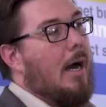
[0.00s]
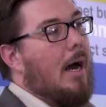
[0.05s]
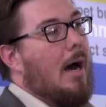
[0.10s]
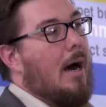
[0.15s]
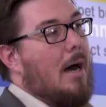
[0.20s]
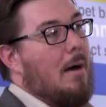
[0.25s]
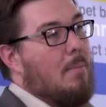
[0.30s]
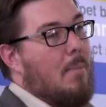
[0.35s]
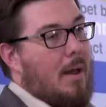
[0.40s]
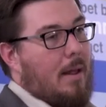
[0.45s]

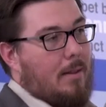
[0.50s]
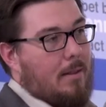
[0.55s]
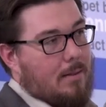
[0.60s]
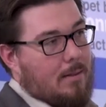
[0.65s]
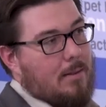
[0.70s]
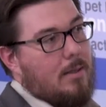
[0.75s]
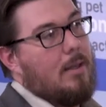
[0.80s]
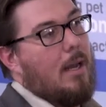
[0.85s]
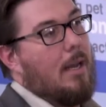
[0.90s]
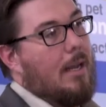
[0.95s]
Uh, but
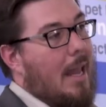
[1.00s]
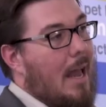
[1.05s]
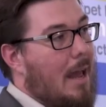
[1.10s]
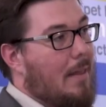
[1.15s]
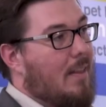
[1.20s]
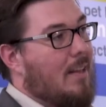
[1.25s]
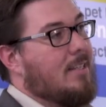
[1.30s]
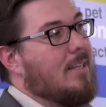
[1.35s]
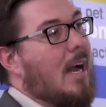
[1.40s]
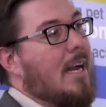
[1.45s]

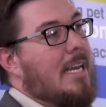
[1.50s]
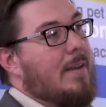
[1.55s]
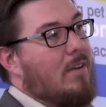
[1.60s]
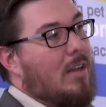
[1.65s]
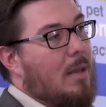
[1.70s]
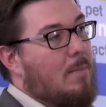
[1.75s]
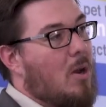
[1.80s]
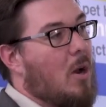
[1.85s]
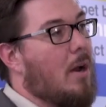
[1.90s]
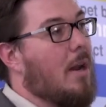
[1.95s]
again, the
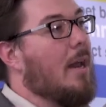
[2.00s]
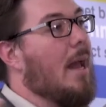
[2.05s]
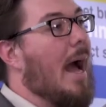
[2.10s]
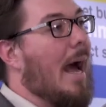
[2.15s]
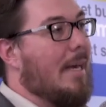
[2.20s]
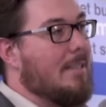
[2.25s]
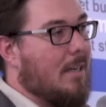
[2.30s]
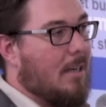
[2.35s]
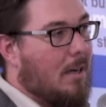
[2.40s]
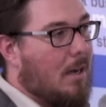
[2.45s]
scientific community
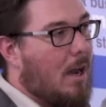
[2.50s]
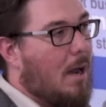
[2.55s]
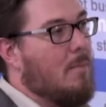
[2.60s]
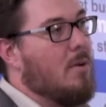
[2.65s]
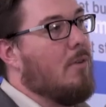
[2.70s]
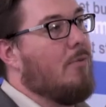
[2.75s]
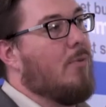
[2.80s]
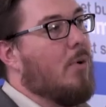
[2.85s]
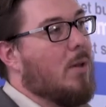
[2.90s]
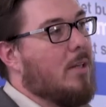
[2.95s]
hasn't
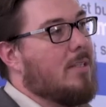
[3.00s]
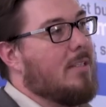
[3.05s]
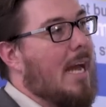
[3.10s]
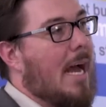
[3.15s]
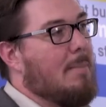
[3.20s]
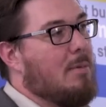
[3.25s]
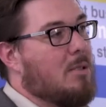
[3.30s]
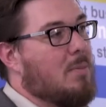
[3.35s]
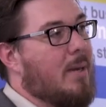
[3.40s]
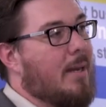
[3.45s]
come to full
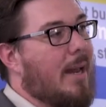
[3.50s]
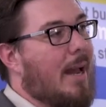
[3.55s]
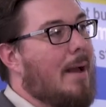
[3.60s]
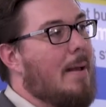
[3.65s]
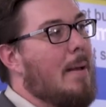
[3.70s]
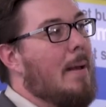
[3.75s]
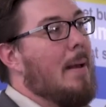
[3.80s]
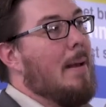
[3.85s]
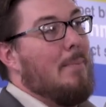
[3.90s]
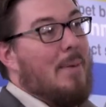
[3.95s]
establishment
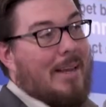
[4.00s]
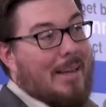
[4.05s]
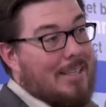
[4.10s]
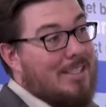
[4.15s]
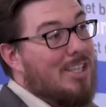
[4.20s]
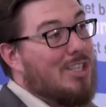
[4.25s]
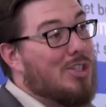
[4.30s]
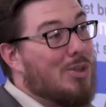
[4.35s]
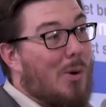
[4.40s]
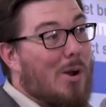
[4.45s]
yet
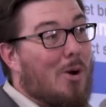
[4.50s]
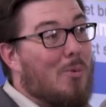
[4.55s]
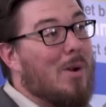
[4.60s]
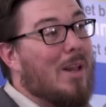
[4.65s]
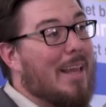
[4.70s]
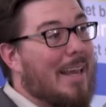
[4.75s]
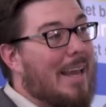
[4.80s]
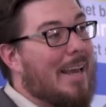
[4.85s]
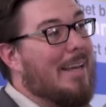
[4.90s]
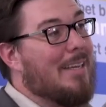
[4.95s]
because the soil
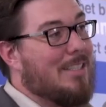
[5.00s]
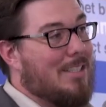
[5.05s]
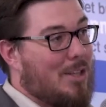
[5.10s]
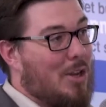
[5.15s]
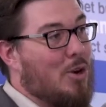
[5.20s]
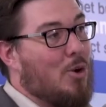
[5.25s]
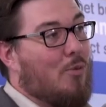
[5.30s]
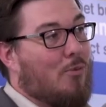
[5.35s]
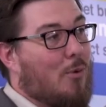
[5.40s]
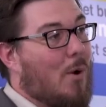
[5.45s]
really is
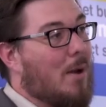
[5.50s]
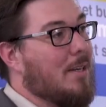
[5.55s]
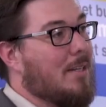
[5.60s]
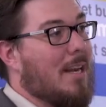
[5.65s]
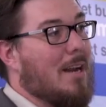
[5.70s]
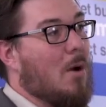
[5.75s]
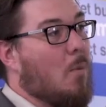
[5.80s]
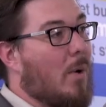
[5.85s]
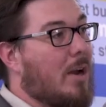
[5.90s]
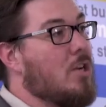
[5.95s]
the new
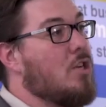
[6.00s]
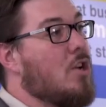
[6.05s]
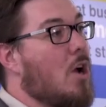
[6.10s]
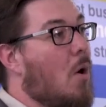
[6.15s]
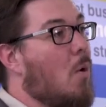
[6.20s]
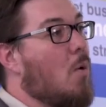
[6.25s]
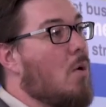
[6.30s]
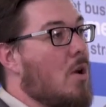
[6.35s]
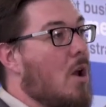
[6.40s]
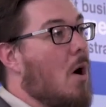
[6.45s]
frontier. We
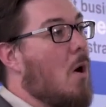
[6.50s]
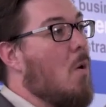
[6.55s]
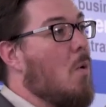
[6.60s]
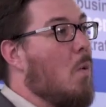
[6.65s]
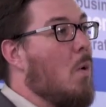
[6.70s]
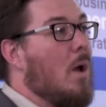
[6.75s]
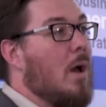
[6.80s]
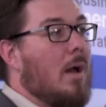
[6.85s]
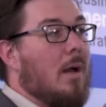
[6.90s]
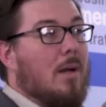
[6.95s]
don't
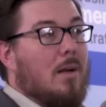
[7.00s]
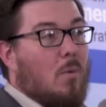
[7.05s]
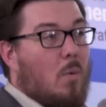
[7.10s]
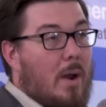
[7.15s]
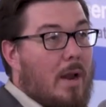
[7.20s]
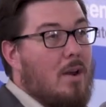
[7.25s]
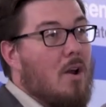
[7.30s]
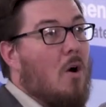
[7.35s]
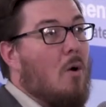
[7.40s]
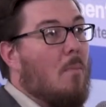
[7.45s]
know,
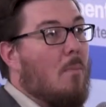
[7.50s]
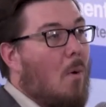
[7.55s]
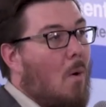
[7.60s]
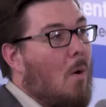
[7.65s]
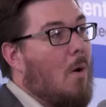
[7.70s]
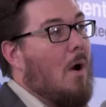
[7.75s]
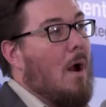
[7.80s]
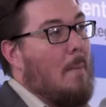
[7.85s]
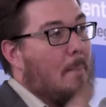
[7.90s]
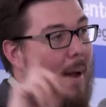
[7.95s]
we know
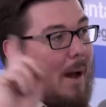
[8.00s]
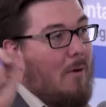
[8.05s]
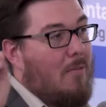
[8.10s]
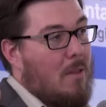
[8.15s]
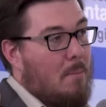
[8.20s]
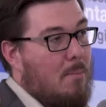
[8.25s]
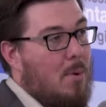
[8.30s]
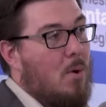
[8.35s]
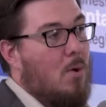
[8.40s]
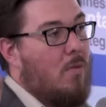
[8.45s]
more about
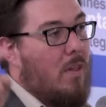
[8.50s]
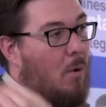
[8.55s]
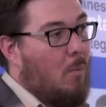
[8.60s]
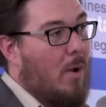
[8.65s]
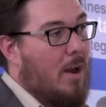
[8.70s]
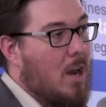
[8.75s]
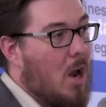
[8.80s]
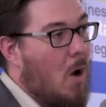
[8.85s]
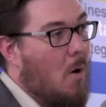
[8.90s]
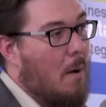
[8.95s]
the moon than
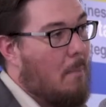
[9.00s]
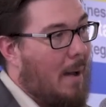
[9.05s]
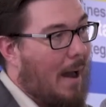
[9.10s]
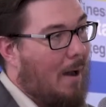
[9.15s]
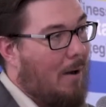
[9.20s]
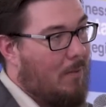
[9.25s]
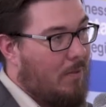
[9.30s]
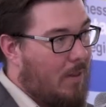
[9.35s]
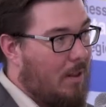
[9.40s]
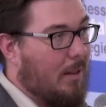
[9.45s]
we know
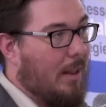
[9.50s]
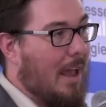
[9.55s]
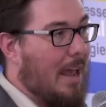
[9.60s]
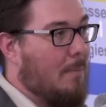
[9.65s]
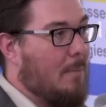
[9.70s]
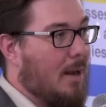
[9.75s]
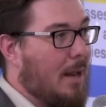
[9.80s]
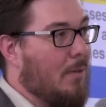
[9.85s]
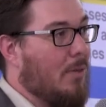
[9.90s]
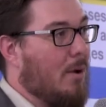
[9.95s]
about the
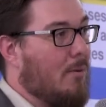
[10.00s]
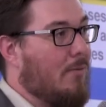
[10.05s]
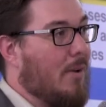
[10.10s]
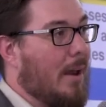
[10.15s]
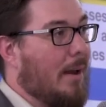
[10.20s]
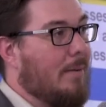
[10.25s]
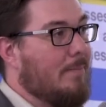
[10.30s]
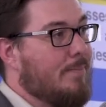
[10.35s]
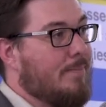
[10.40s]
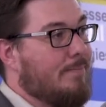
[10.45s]
land beneath our
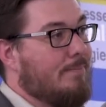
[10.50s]
feet